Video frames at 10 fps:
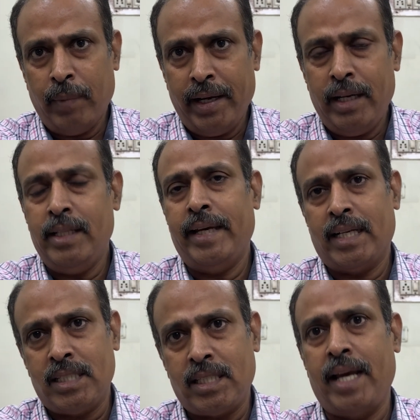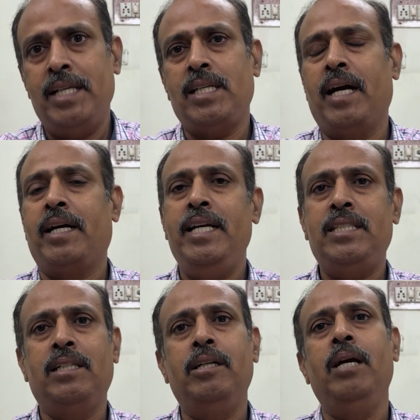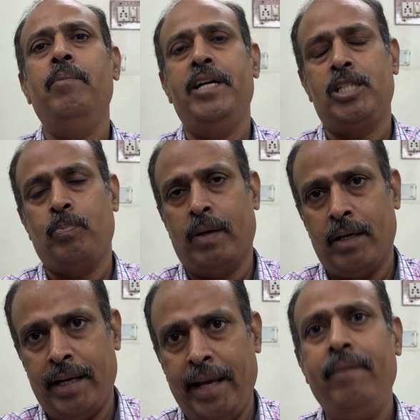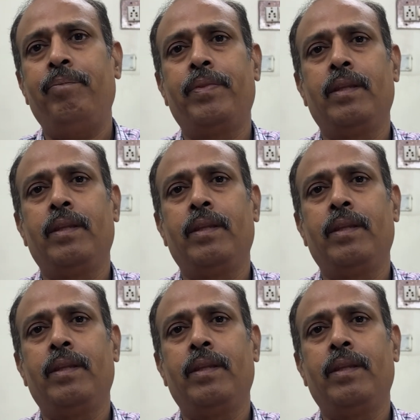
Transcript: mainly the exercise at least 30 minutes per day